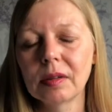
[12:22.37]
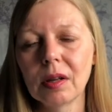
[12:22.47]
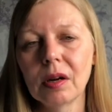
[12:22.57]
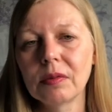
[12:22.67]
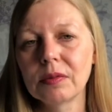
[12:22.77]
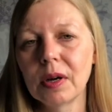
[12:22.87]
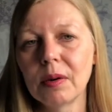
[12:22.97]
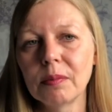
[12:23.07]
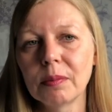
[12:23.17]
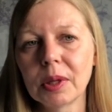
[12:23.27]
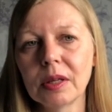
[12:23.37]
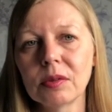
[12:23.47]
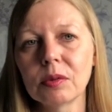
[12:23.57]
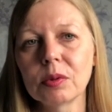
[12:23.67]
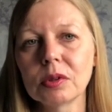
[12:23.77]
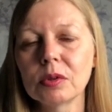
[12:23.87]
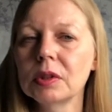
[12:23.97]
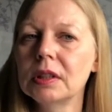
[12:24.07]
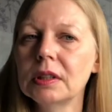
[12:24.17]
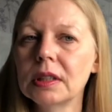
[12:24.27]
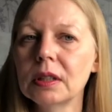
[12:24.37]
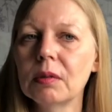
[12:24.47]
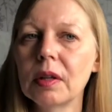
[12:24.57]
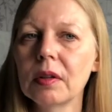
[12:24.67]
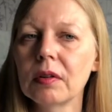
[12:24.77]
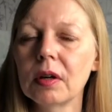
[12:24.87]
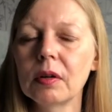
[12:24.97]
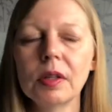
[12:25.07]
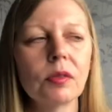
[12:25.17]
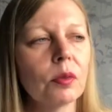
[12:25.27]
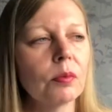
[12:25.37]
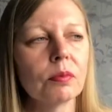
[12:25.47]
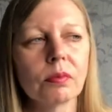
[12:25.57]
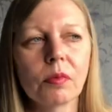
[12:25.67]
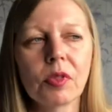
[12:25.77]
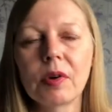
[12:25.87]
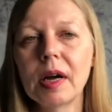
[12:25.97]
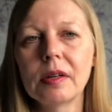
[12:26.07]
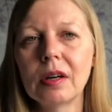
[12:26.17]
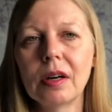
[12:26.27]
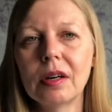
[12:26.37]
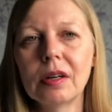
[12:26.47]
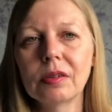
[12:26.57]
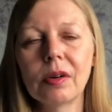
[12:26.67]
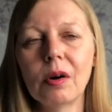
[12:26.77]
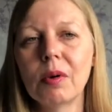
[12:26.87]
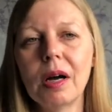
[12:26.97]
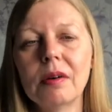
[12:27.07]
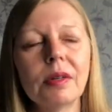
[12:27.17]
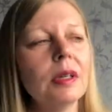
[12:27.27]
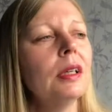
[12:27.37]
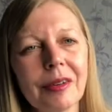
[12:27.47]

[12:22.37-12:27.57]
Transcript: A lot of um, places will do your deal where they throw in some thread or, or whatever.